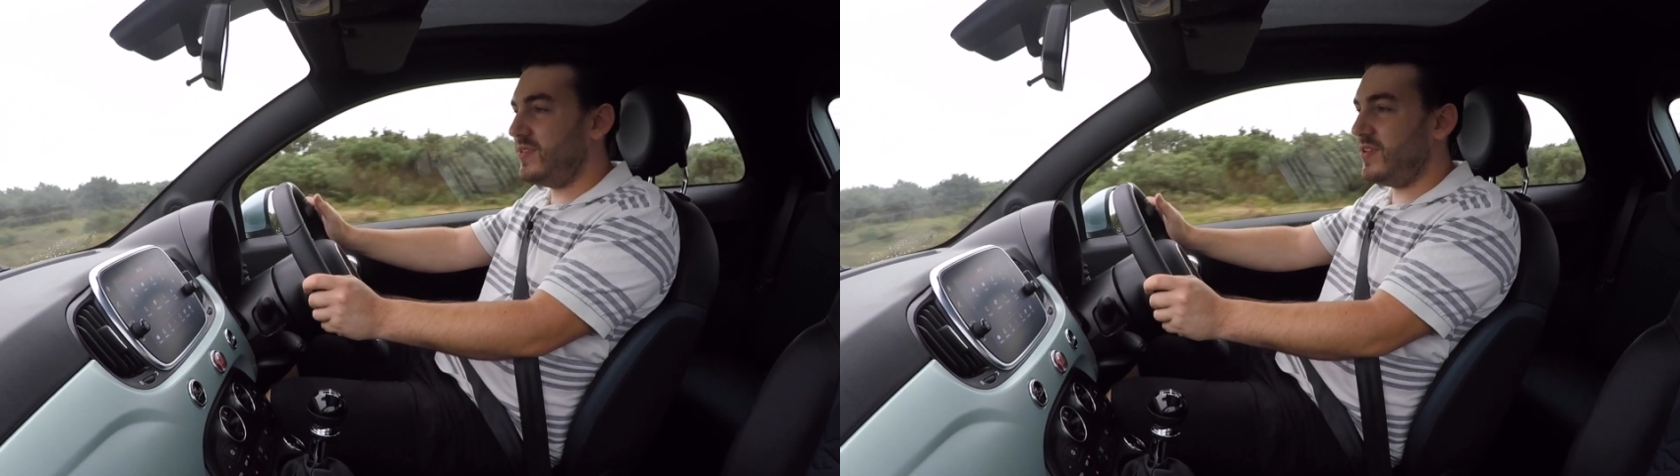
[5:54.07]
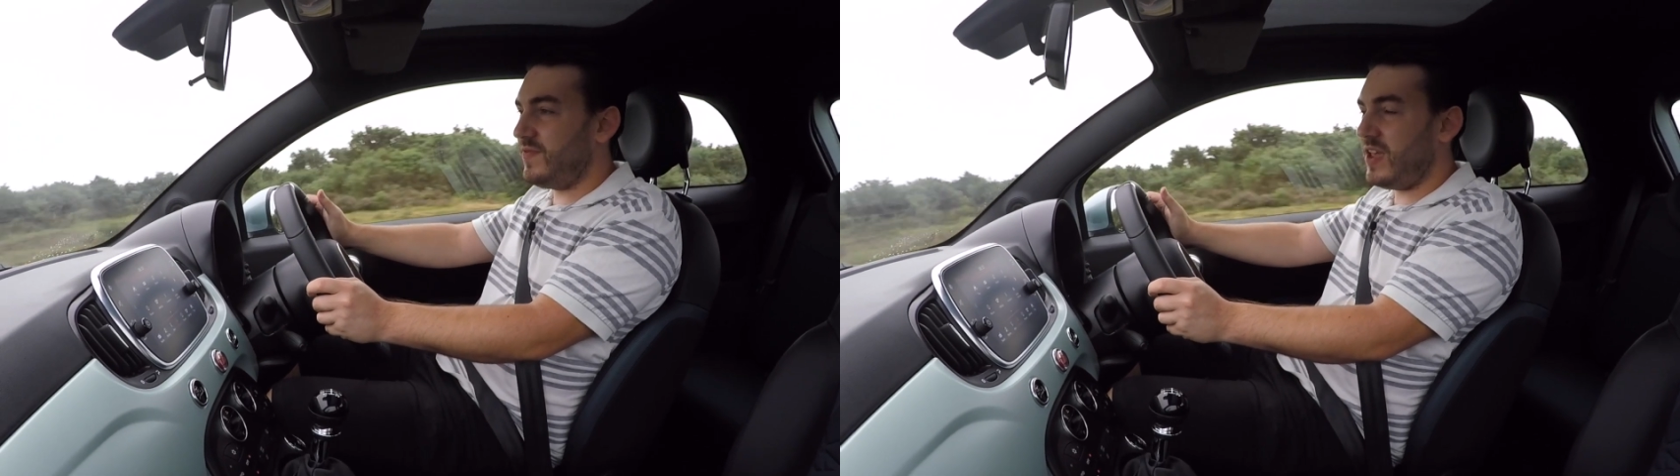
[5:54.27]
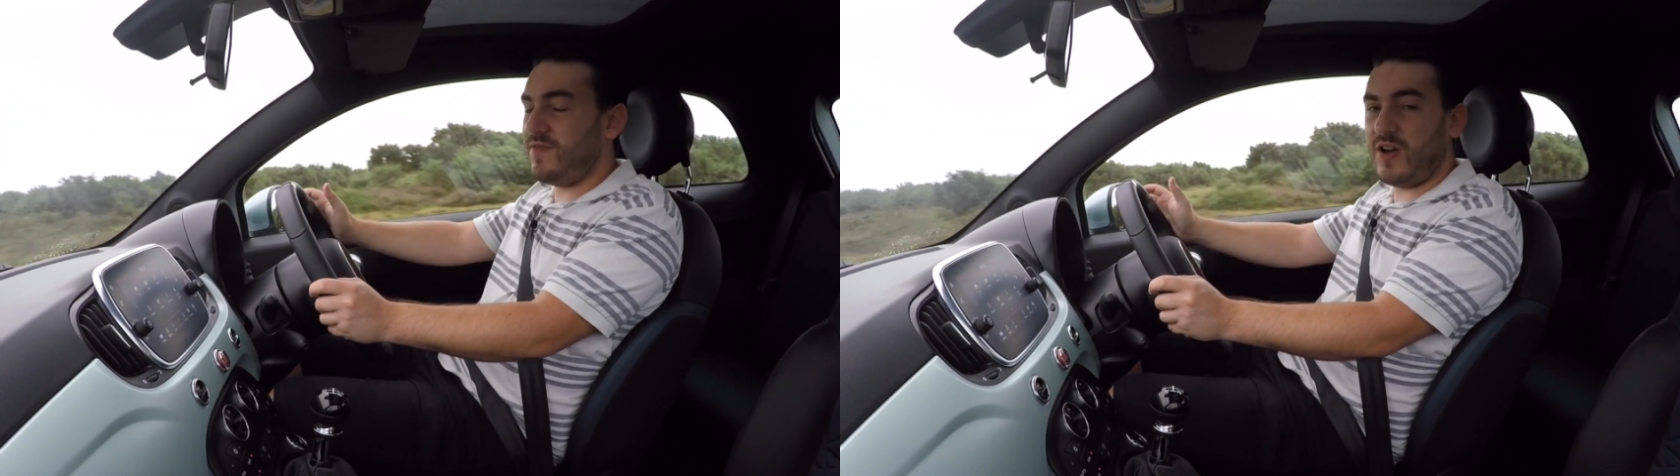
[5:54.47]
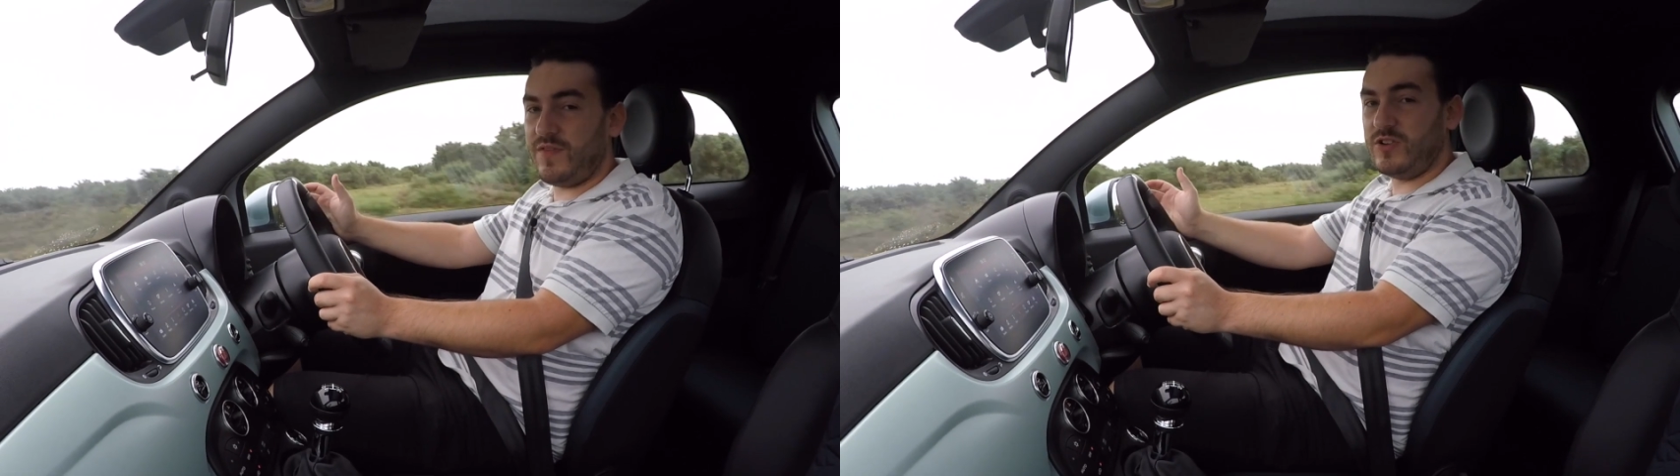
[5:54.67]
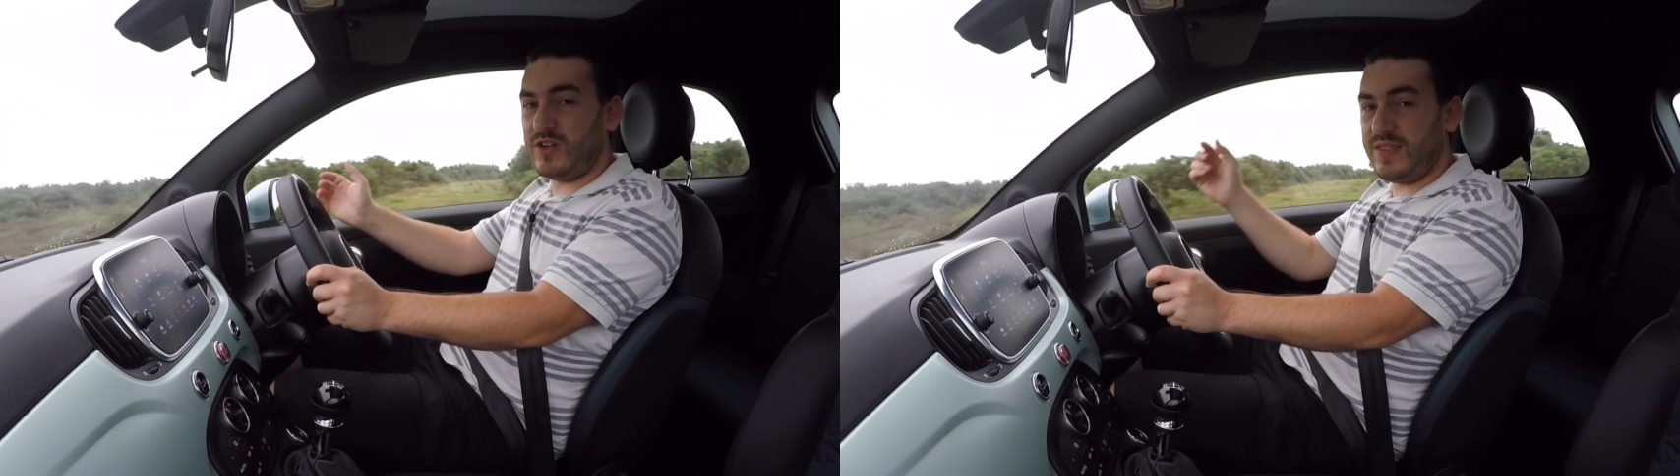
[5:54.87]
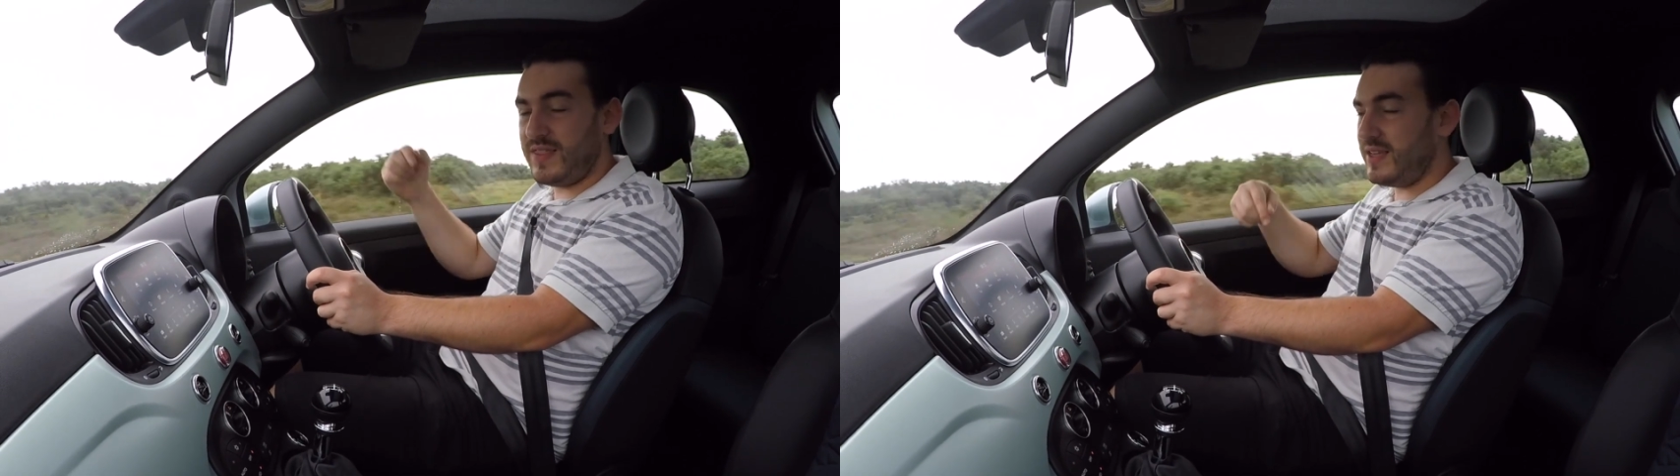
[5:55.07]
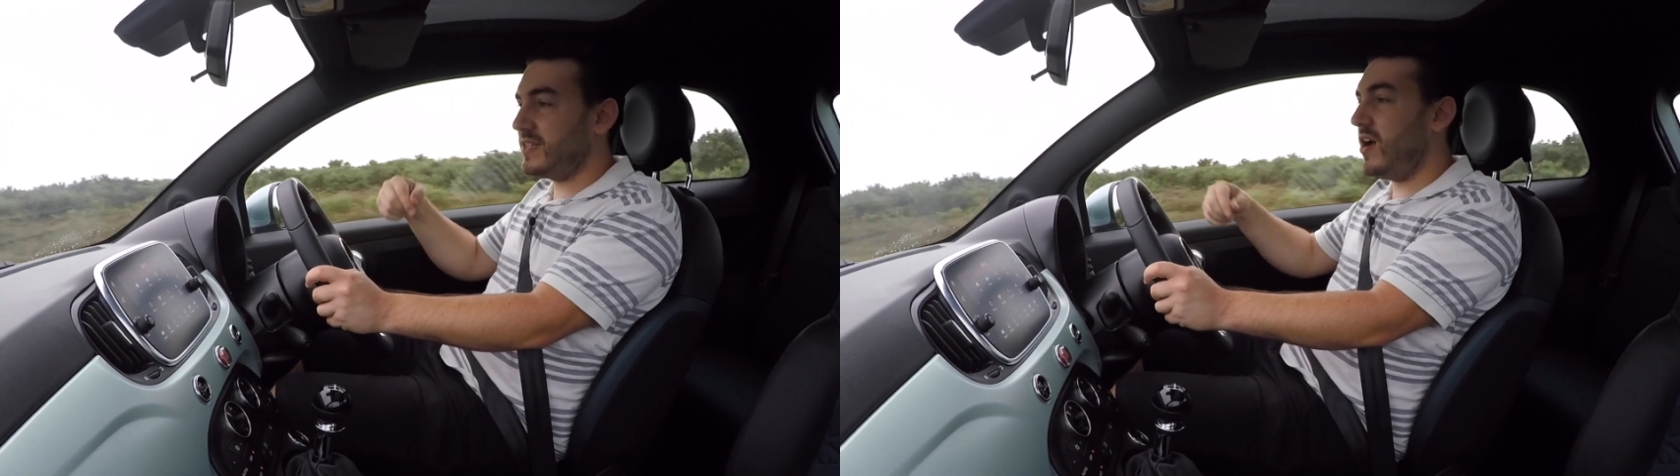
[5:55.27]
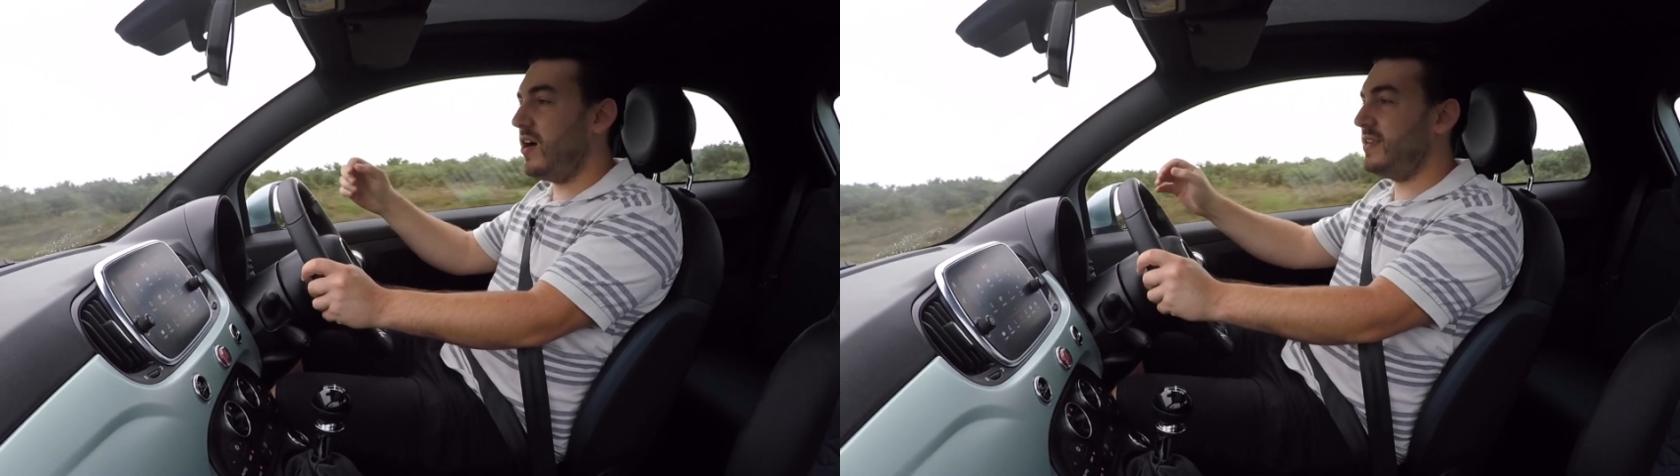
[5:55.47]
the Fiat 500 in
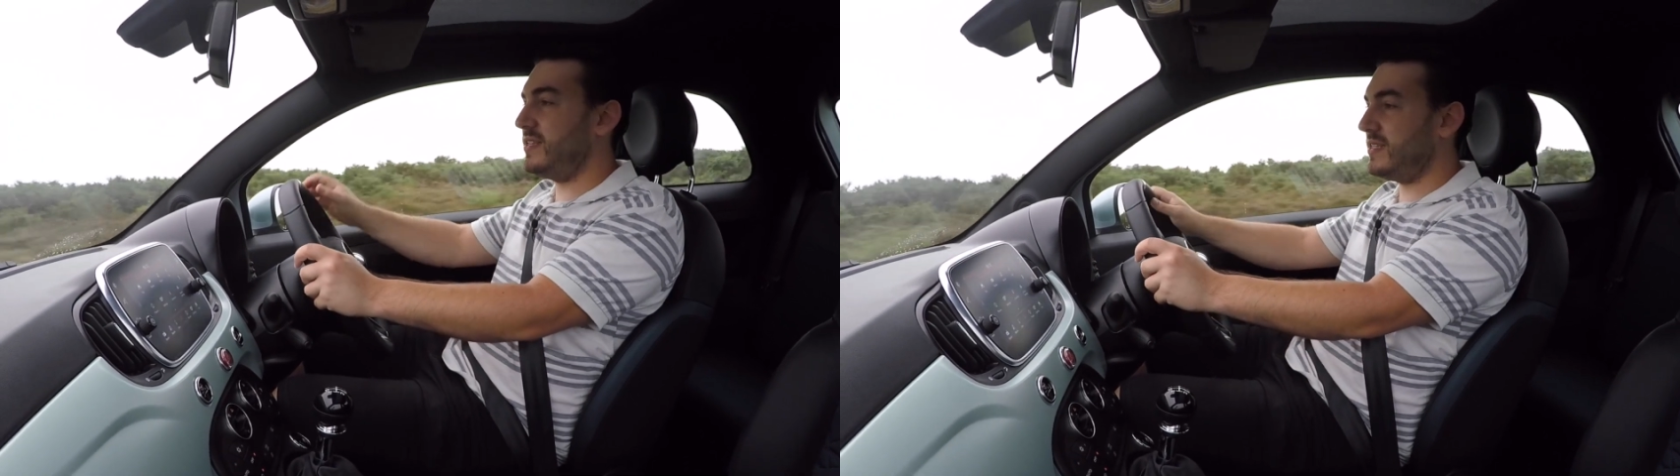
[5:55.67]
this guise